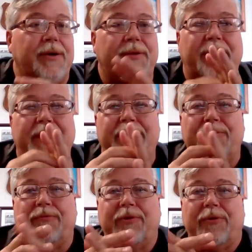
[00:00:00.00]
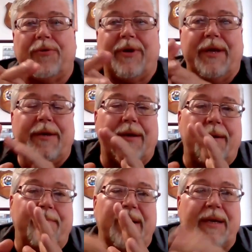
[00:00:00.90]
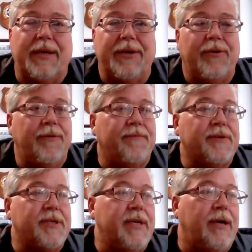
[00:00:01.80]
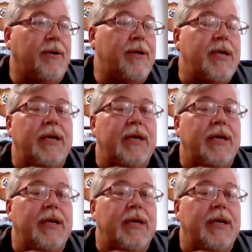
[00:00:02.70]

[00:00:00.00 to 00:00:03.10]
the Can Do Realtor again. I'm back in the office now,